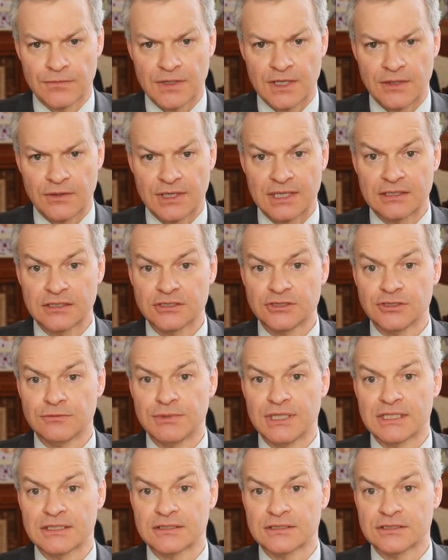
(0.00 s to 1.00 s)
Now, can I do
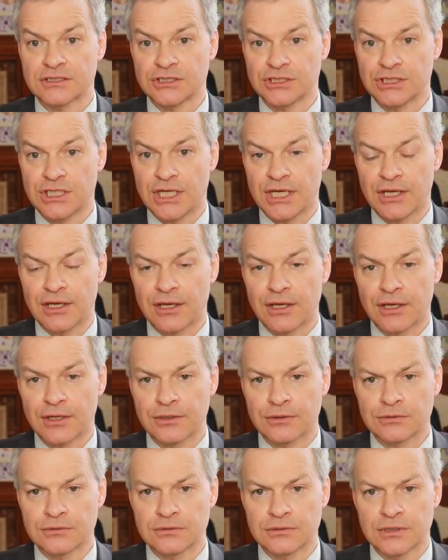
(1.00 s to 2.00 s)
better than
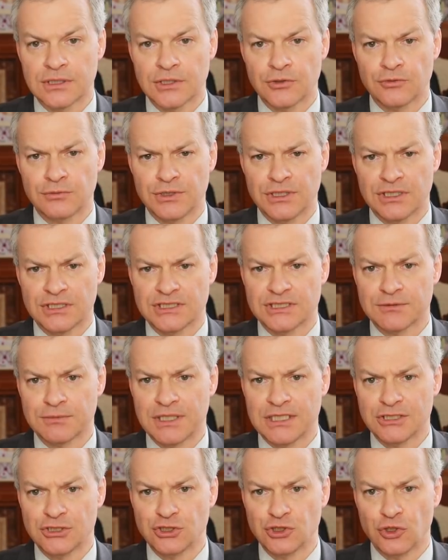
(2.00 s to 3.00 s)
JO? It would be nice to
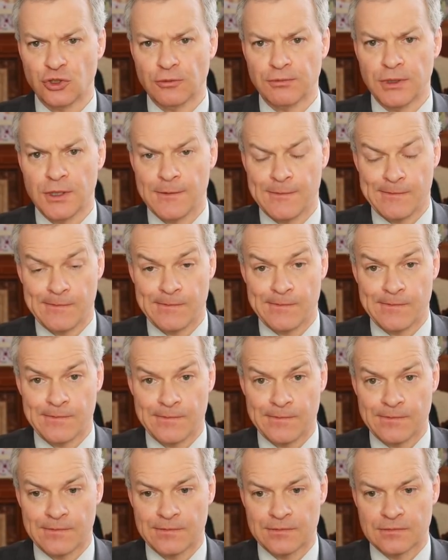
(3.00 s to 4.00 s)
play job,
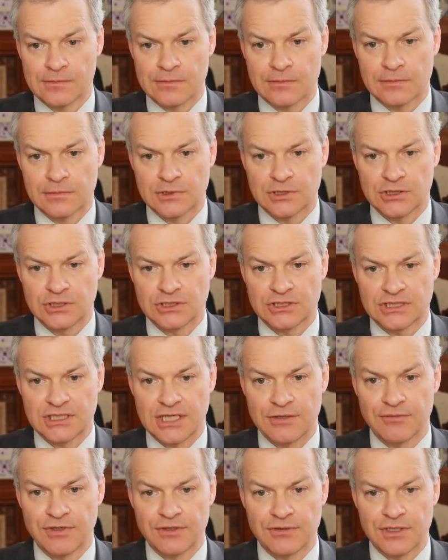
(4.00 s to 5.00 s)
just to
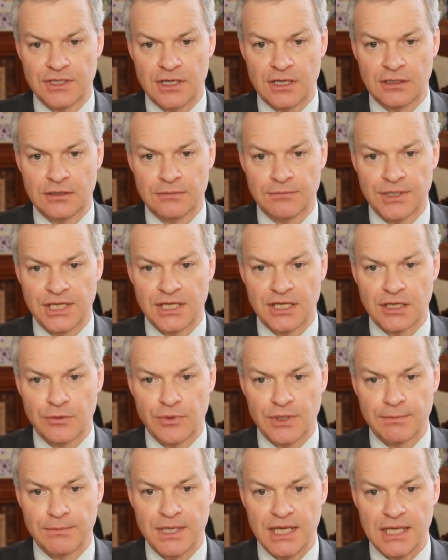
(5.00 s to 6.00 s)
get rid of the
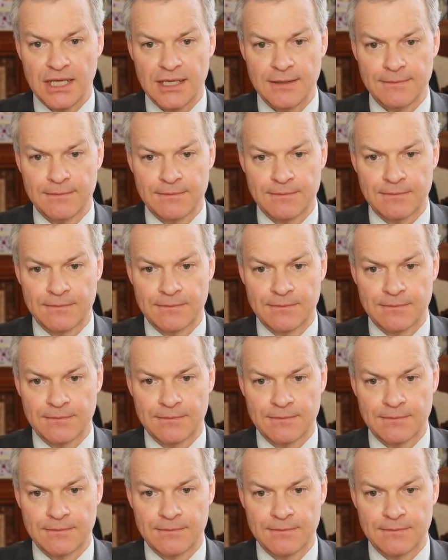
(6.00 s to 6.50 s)
unbingoey B.